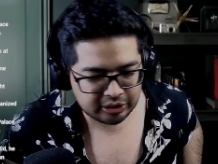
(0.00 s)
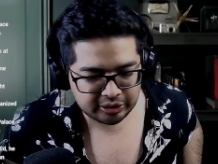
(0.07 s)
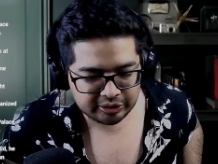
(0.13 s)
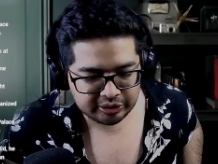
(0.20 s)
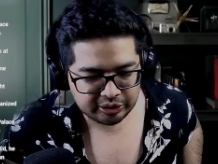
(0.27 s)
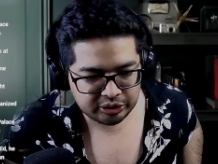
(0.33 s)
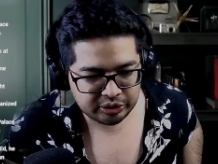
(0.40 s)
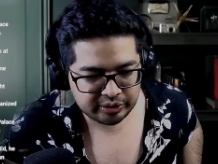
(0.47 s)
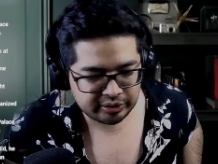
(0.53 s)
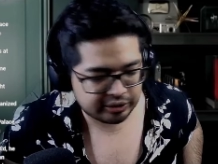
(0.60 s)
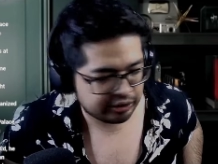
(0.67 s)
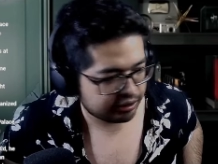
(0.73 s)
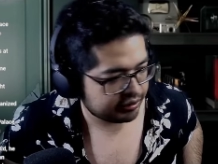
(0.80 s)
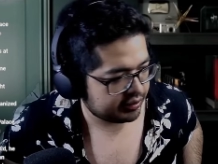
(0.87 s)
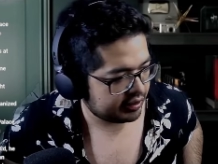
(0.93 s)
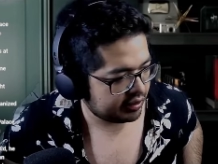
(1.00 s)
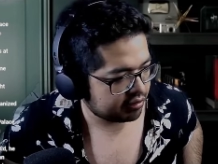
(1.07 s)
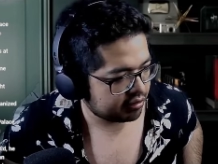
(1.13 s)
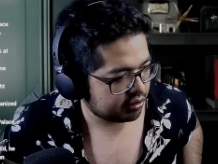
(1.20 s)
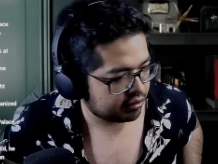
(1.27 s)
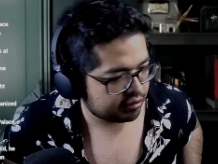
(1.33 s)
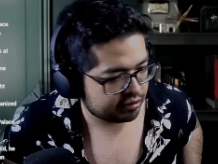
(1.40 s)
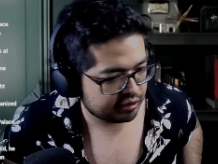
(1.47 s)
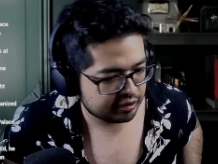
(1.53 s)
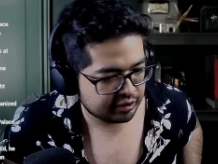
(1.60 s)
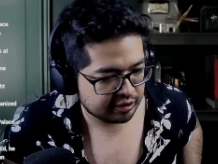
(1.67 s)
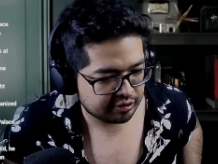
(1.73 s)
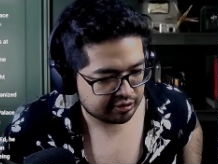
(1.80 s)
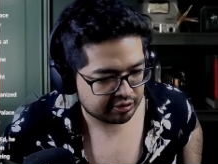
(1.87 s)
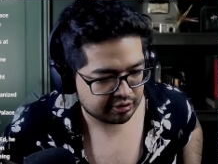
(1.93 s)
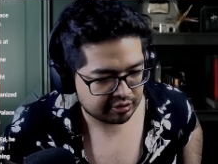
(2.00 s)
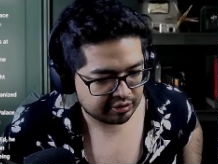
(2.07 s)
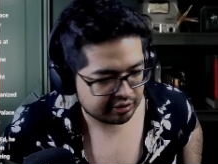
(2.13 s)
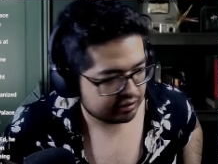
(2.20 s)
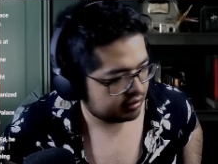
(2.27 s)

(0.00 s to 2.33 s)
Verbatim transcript: Are you guys noticing this?